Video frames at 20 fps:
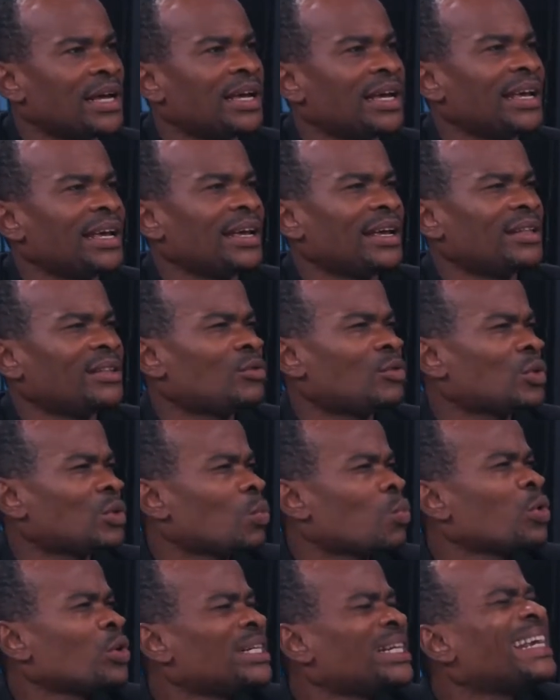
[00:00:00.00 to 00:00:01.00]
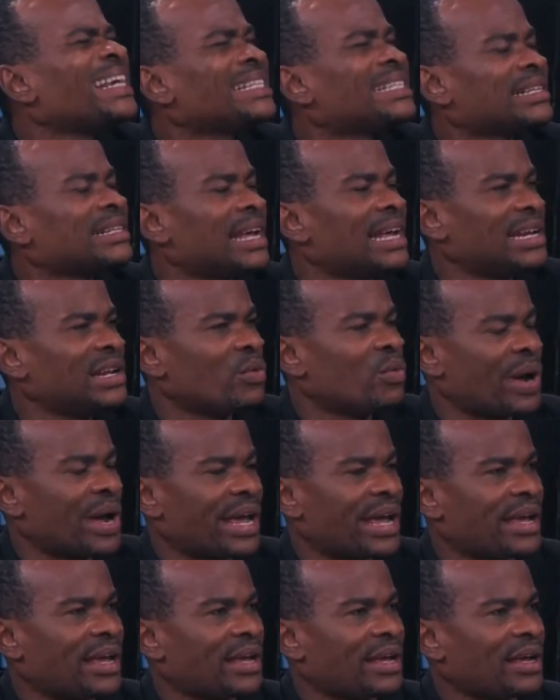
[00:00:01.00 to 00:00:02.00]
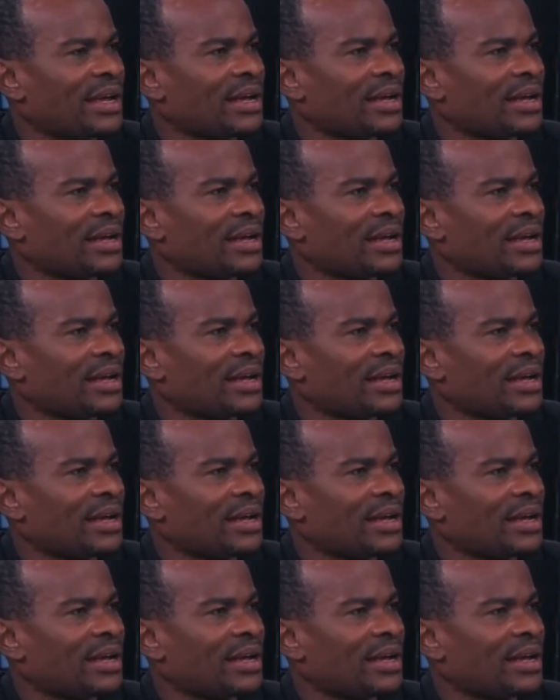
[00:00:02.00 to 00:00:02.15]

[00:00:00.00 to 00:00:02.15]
would it in any way